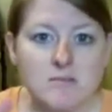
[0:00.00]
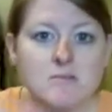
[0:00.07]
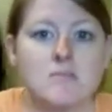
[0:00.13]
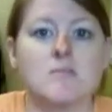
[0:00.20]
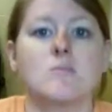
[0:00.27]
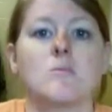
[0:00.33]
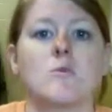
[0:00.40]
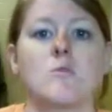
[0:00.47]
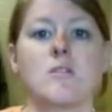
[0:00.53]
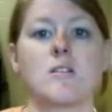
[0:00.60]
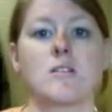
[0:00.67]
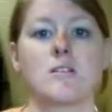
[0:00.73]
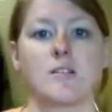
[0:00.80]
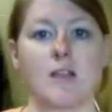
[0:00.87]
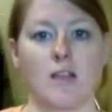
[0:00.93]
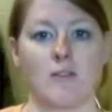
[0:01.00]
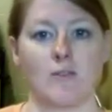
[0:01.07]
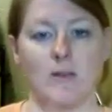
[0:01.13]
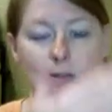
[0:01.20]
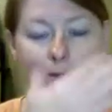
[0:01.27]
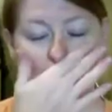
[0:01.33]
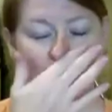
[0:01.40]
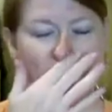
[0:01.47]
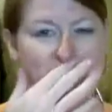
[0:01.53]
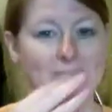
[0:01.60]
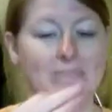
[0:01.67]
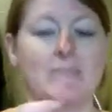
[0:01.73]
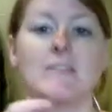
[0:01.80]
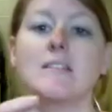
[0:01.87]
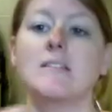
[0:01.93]
explain the applicable laws
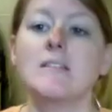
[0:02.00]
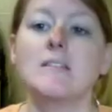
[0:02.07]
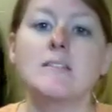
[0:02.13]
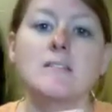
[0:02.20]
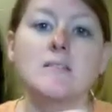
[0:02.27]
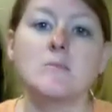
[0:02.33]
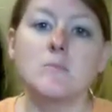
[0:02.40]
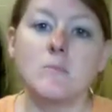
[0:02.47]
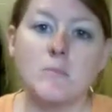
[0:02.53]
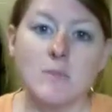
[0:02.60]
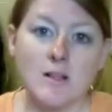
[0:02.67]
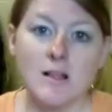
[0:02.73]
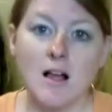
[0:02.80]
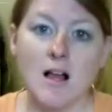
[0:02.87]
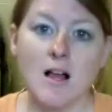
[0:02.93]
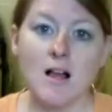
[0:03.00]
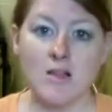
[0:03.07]
in this matter,